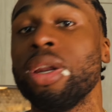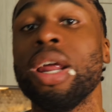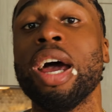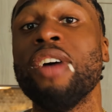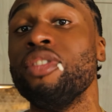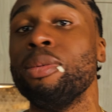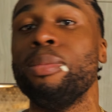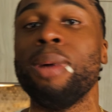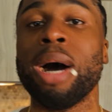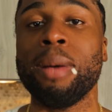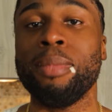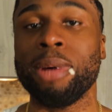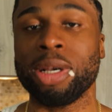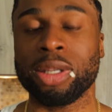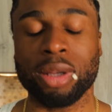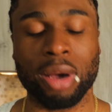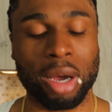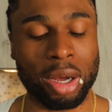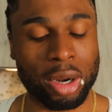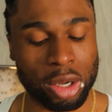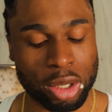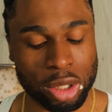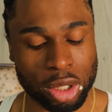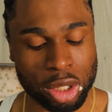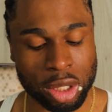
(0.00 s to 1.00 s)
can ever buy at
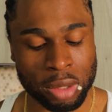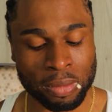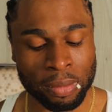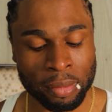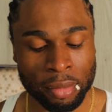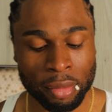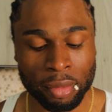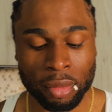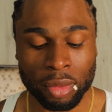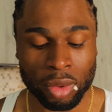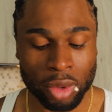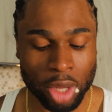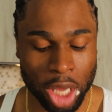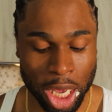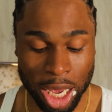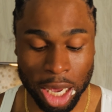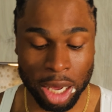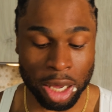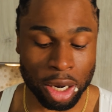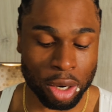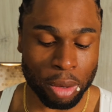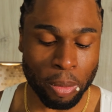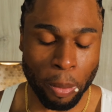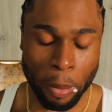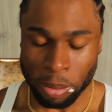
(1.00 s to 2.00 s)
McDonald's,
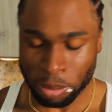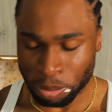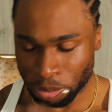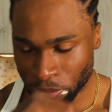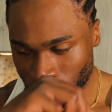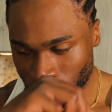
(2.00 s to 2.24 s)
and